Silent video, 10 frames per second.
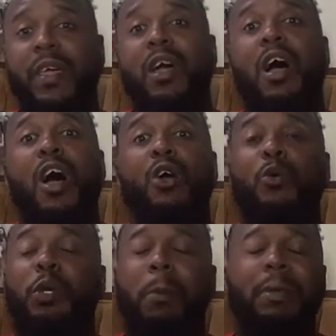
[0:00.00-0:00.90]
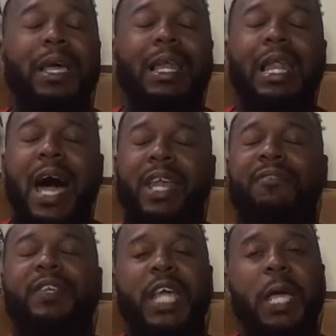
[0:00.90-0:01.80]
There are going to be a lot
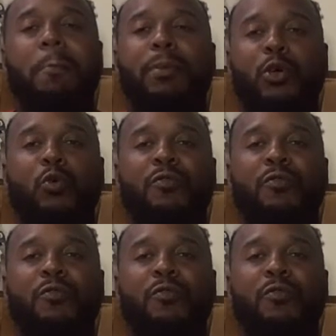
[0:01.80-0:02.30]
of debut